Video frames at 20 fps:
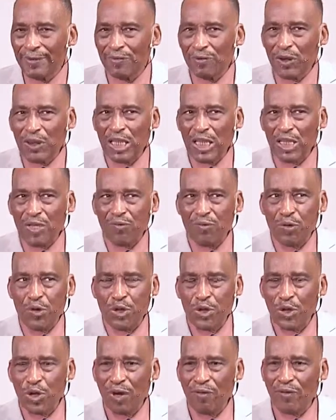for the
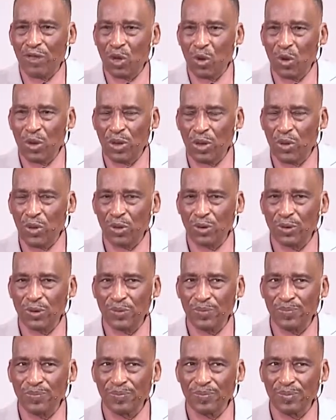effusion of the Holy
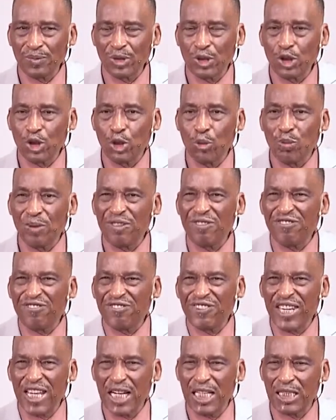Ghost, to be
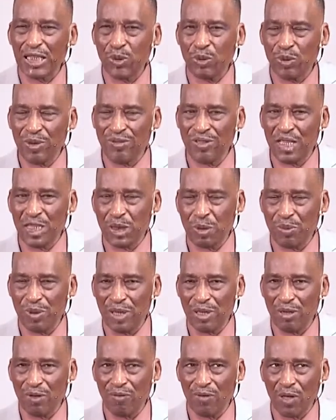filled with the
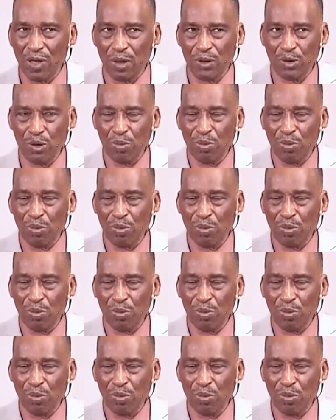Spirit of God.